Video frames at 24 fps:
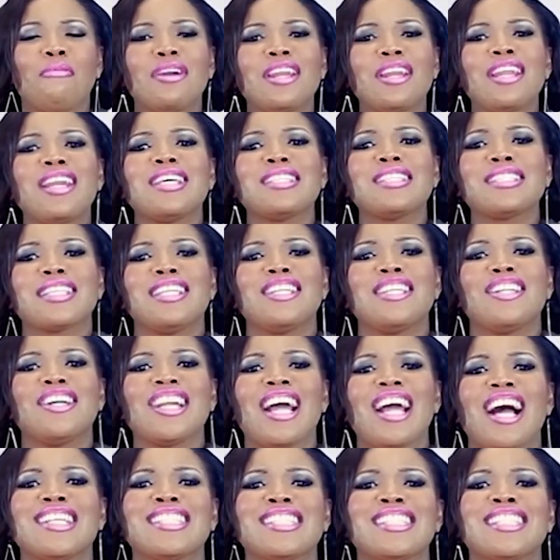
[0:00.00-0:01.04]
I wanted us to
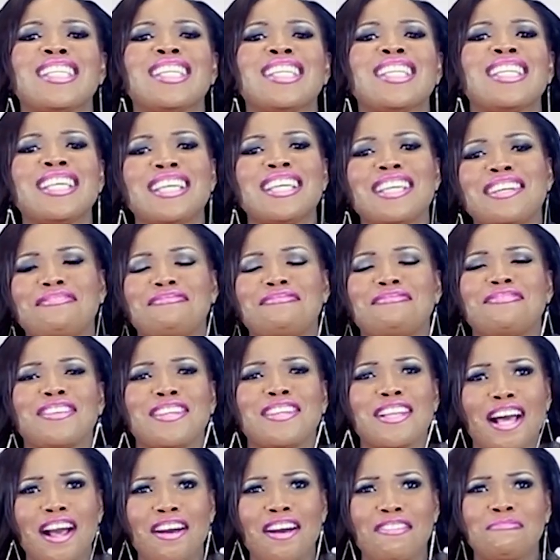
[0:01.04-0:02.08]
learn how to live,
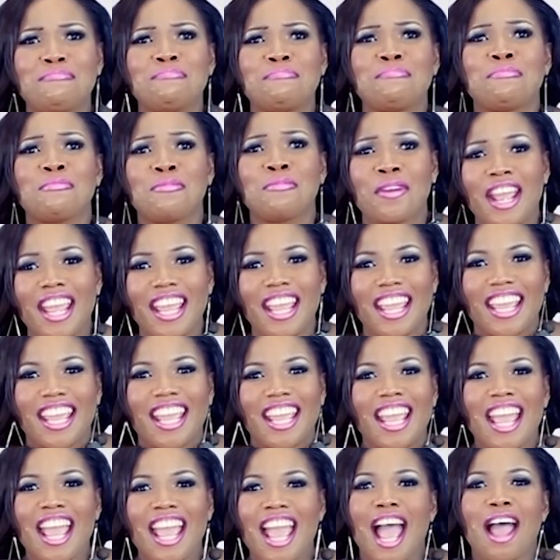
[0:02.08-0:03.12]
love, pray,
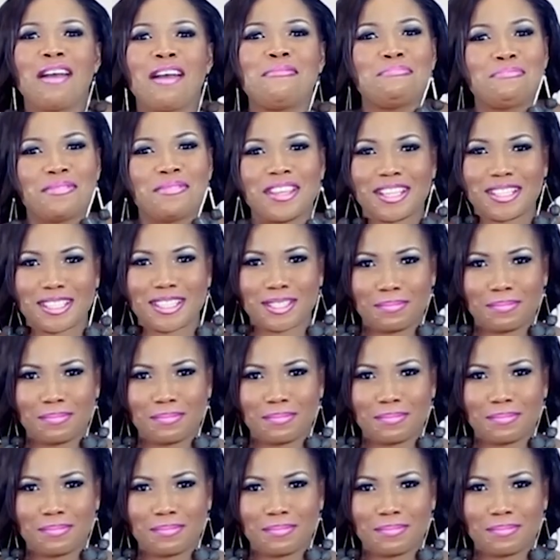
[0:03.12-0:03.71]
and be